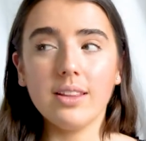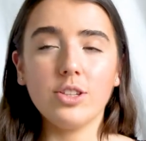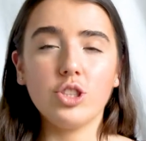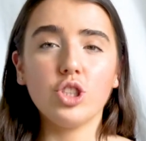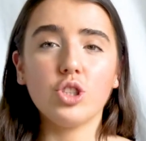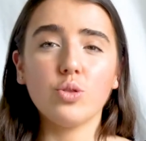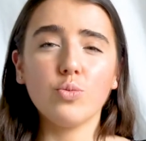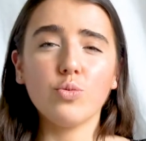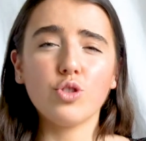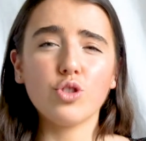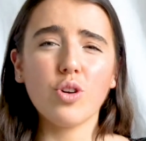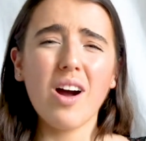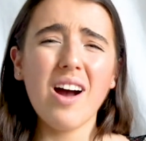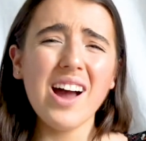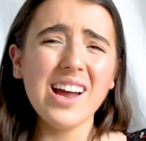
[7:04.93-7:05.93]
Just
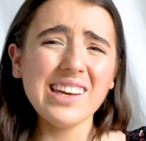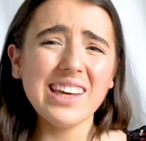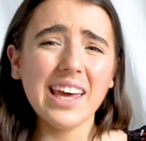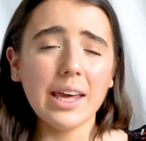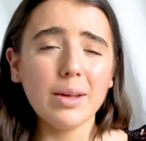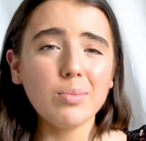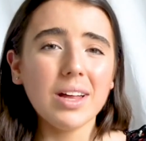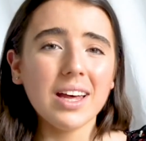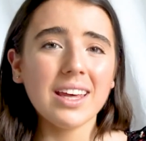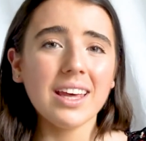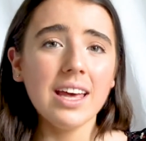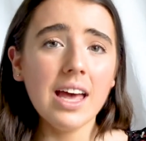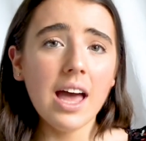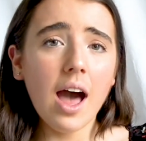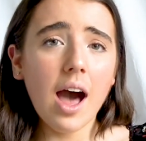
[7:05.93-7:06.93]
try to keep like
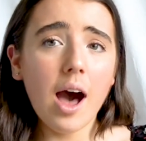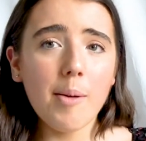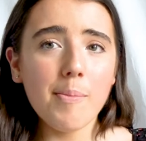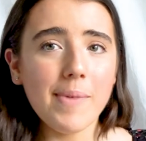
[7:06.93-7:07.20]
a